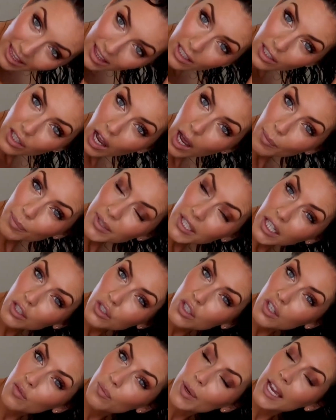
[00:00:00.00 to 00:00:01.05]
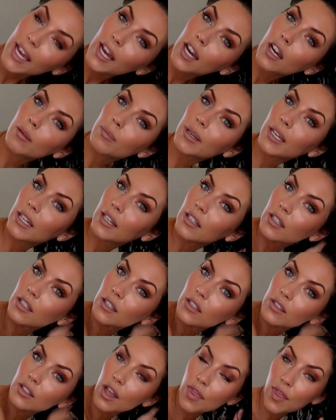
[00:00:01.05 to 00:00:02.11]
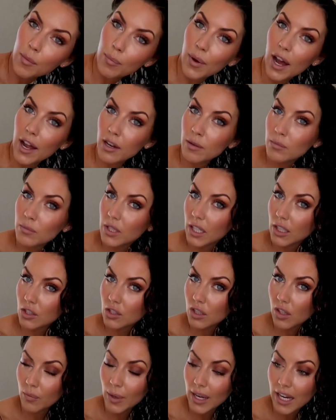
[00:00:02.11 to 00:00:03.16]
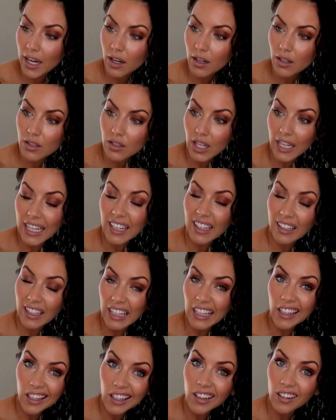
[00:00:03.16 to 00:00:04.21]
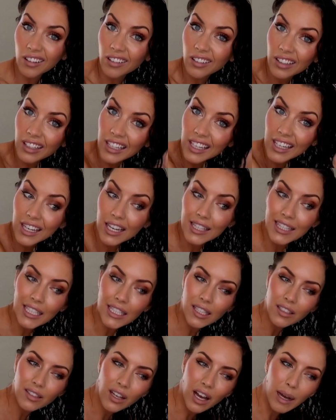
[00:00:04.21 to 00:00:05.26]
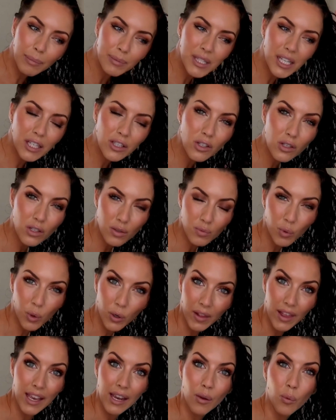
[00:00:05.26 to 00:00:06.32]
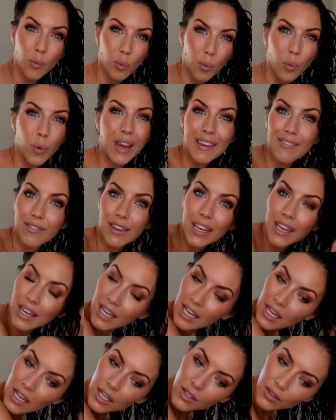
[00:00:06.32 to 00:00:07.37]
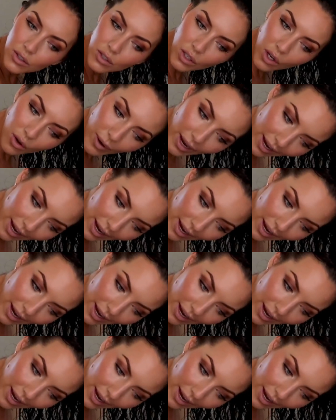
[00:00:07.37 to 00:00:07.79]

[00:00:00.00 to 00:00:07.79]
the top section of my hair, because the bottom section of my hair is like kinky curly, and then the top section is more like wavy. So